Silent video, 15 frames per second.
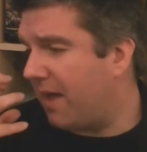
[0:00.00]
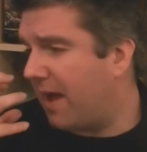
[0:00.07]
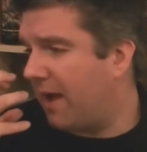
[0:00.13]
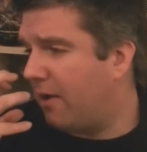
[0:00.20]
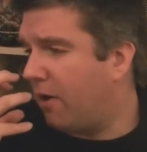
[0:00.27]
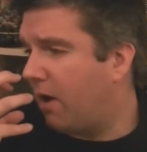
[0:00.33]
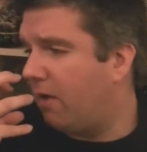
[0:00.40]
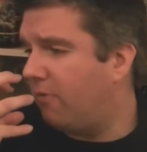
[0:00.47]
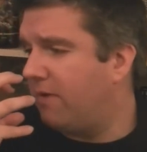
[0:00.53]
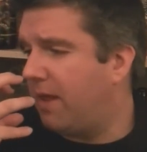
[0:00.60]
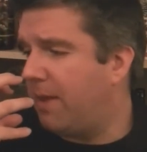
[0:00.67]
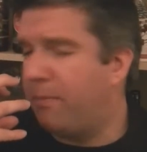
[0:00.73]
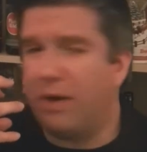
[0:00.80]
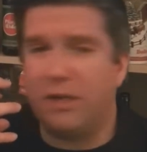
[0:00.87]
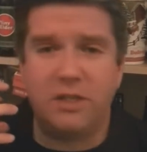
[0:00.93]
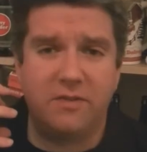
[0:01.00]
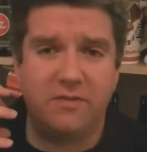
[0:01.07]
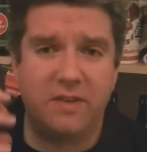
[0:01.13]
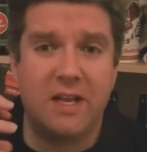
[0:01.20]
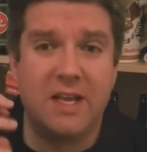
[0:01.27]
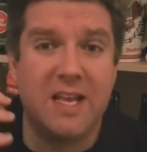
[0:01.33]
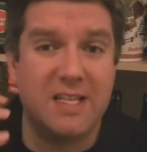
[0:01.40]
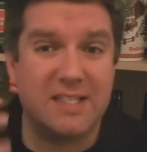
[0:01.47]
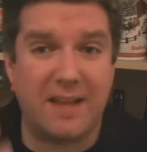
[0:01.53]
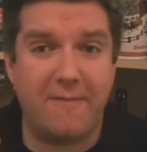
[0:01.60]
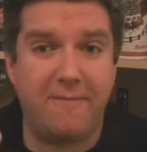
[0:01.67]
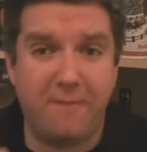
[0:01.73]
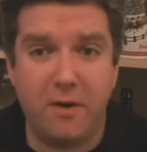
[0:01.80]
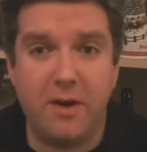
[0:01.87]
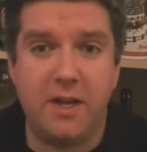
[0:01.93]
I got a real impression of it's like
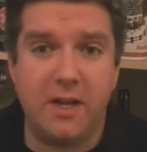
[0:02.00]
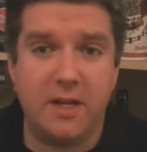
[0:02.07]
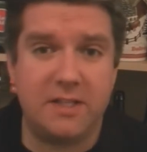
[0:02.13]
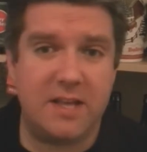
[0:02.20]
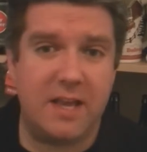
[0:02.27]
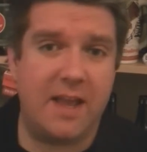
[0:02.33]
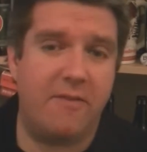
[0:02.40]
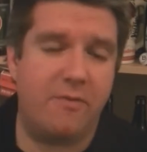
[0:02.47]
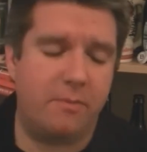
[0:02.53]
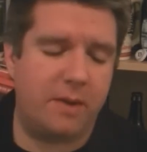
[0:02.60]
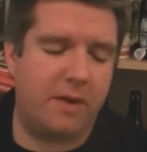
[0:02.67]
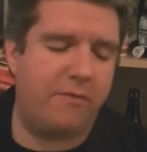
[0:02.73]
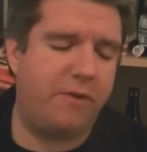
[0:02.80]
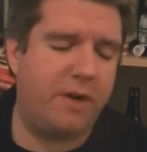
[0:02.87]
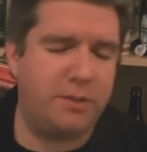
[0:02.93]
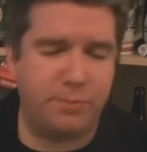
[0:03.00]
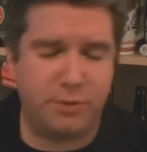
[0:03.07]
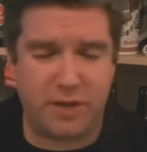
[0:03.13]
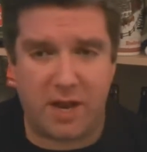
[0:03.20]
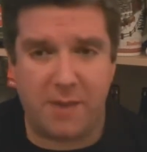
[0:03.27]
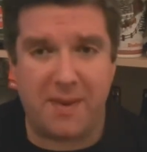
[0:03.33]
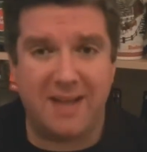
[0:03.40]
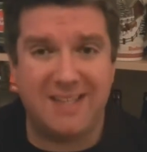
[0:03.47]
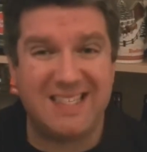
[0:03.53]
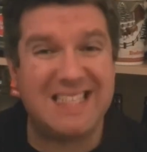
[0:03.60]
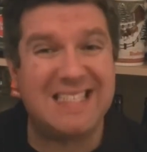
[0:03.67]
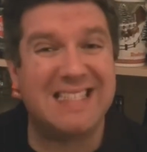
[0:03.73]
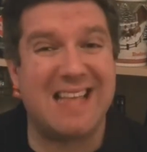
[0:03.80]
funkiness that you get from like fresh Brettanomyces.